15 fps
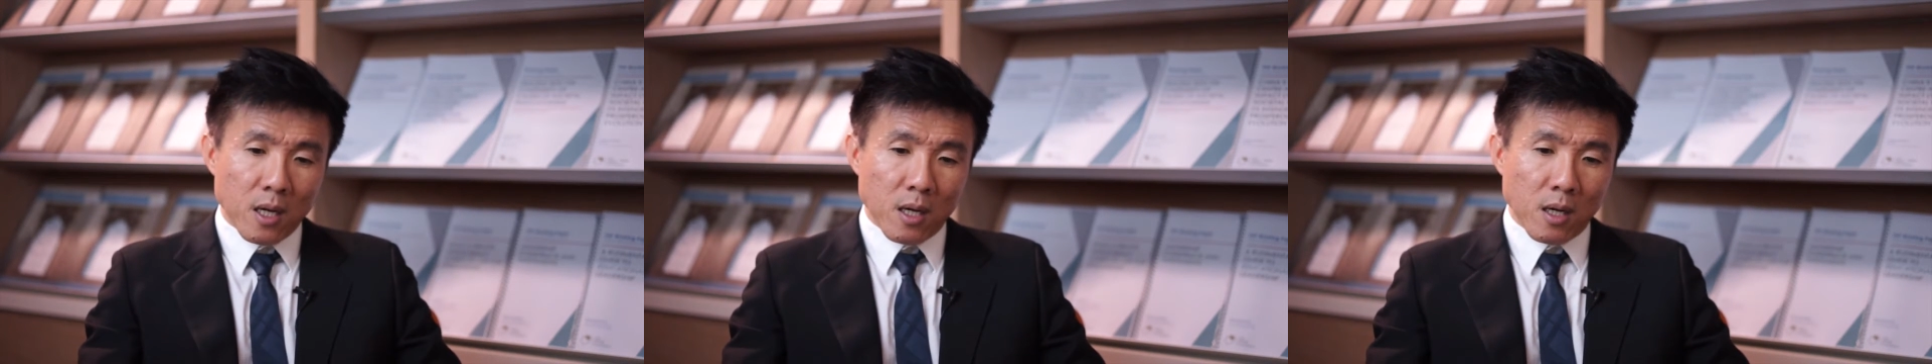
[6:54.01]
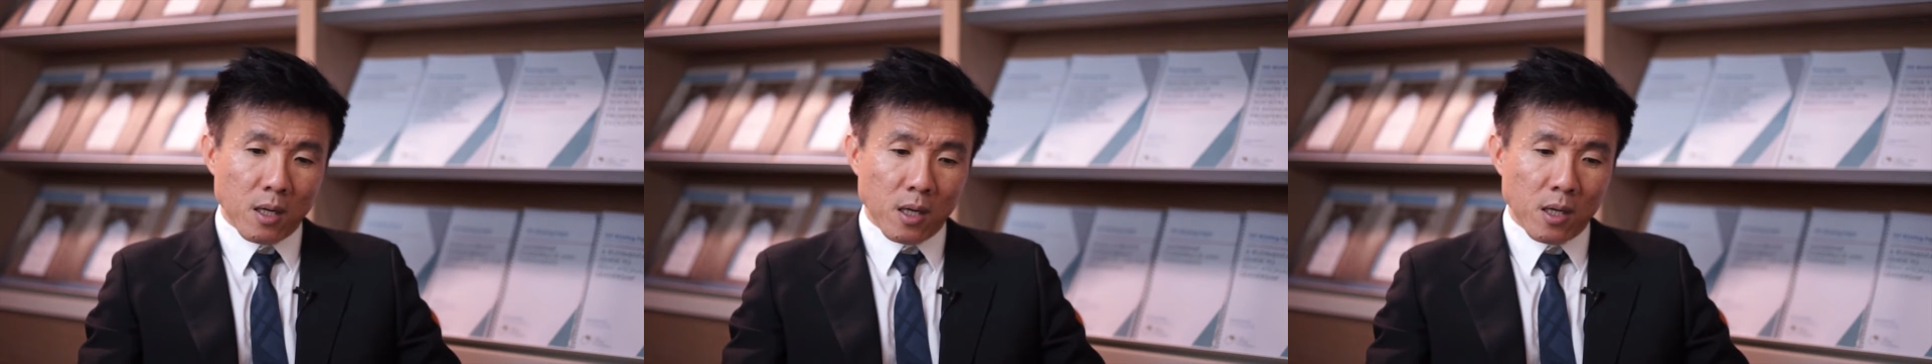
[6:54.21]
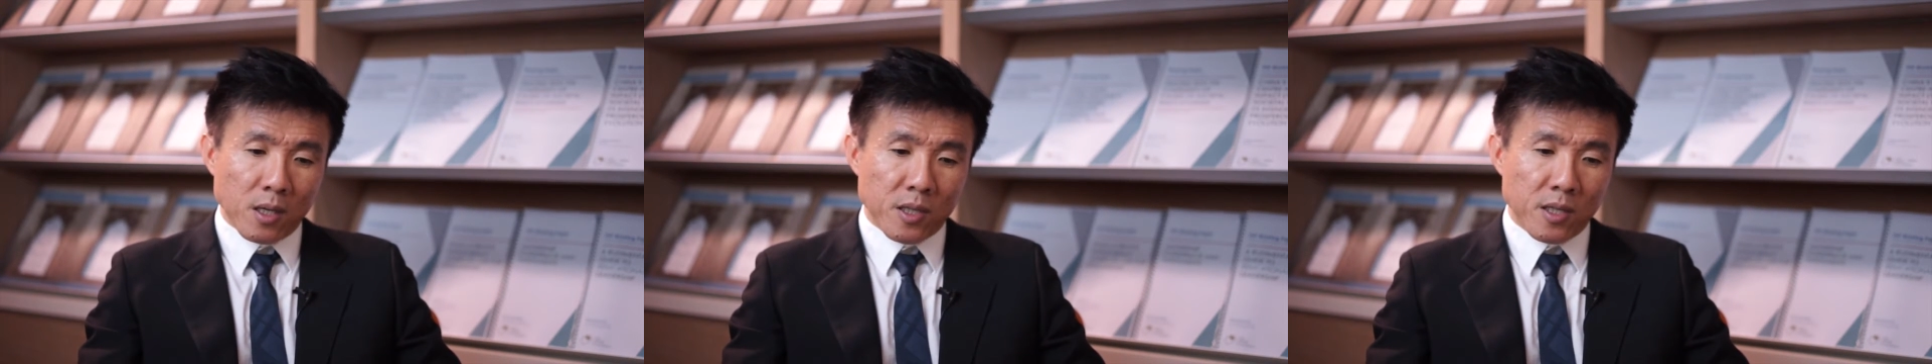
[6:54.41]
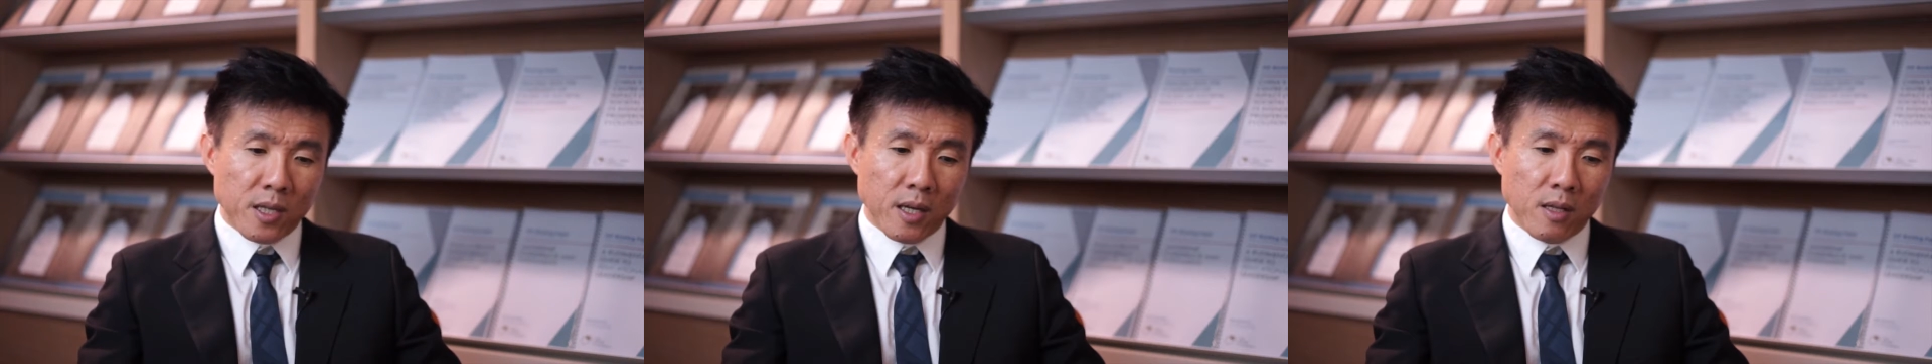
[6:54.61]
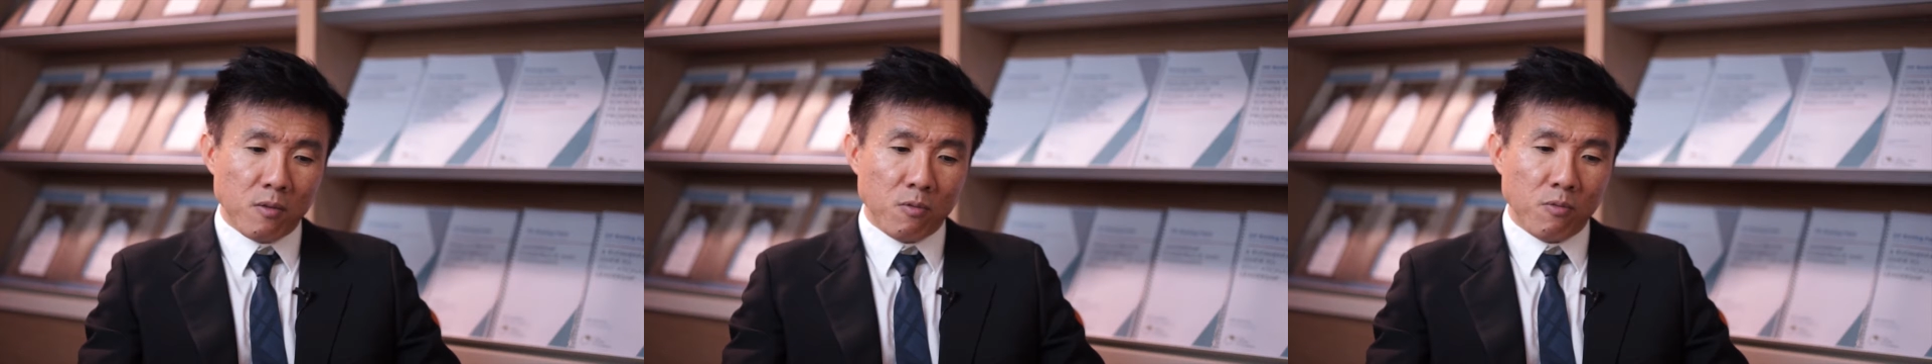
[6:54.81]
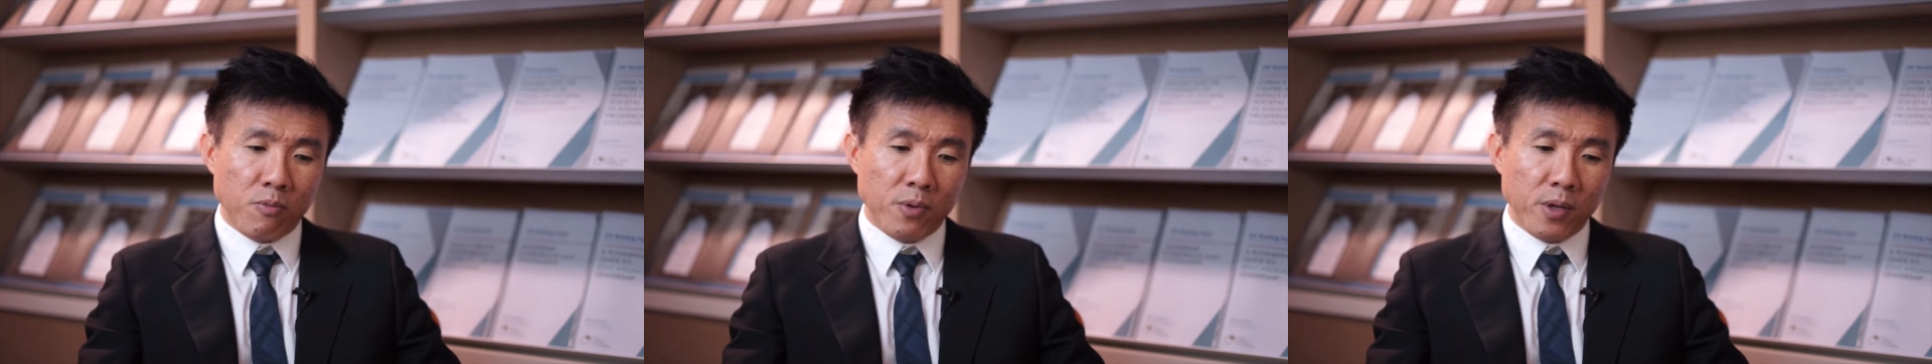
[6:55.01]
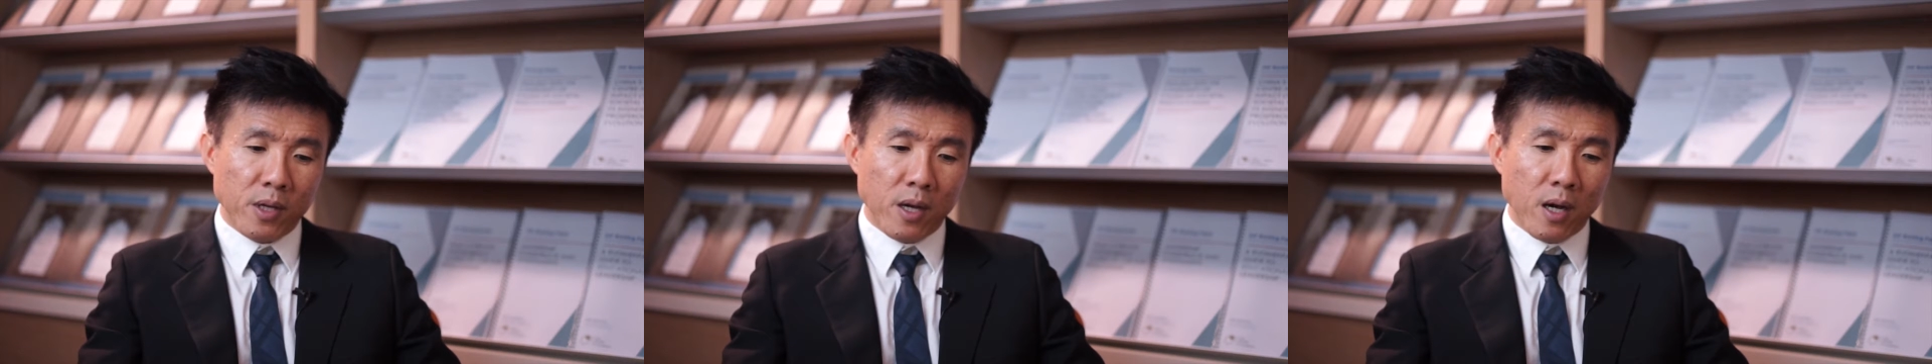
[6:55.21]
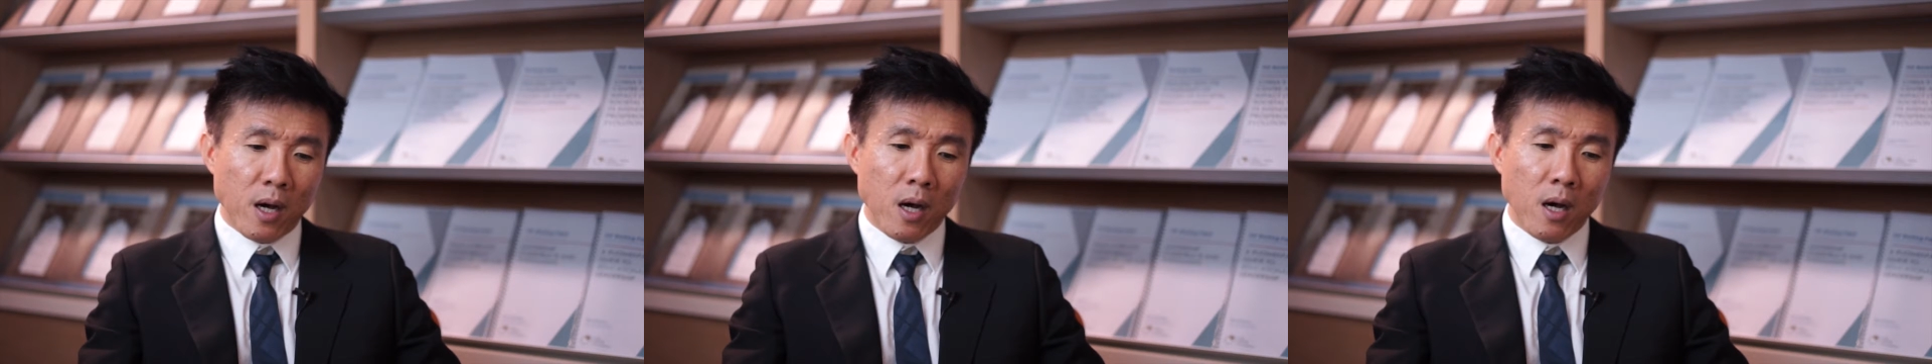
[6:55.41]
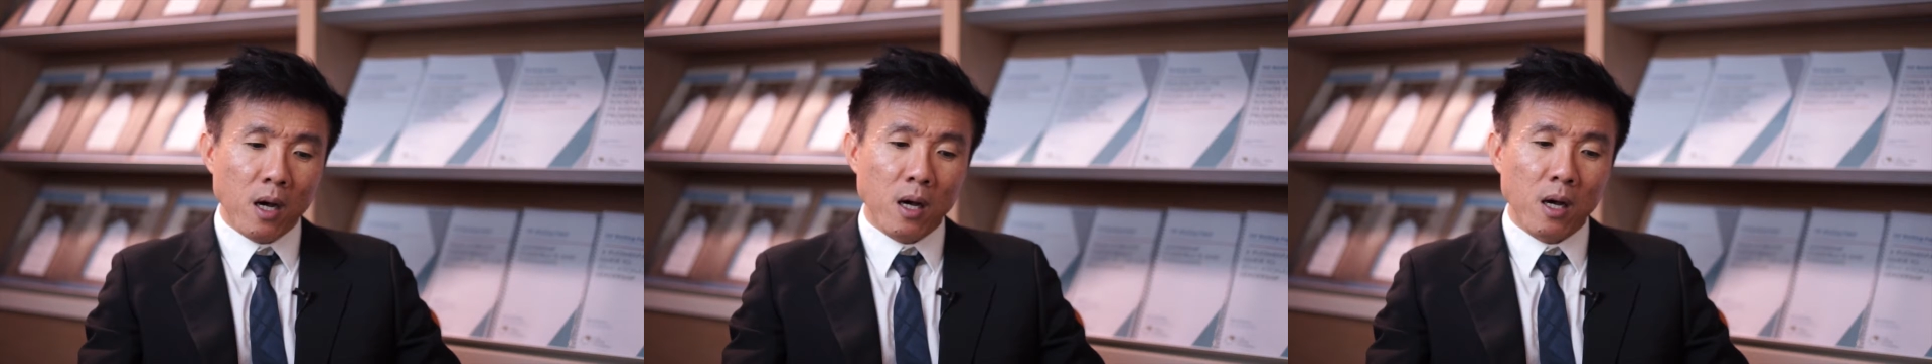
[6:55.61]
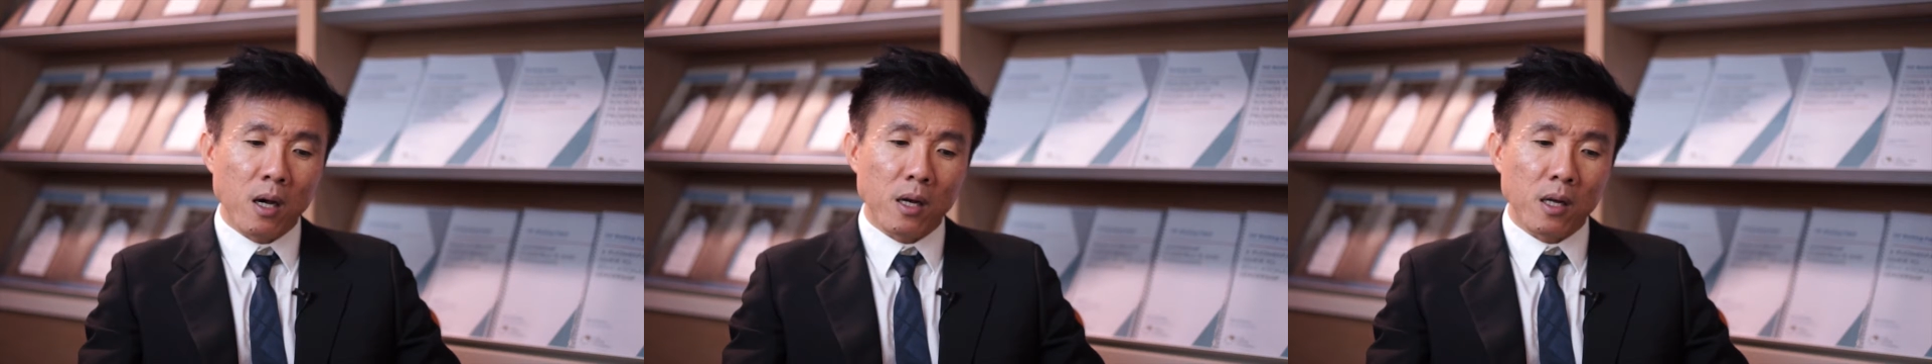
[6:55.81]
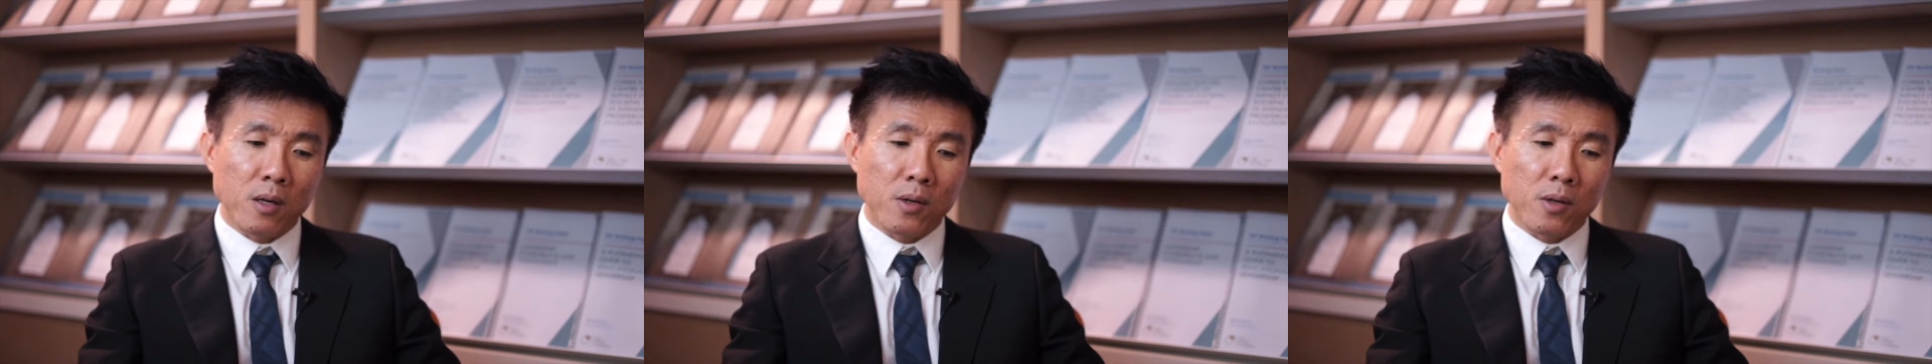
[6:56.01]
that we are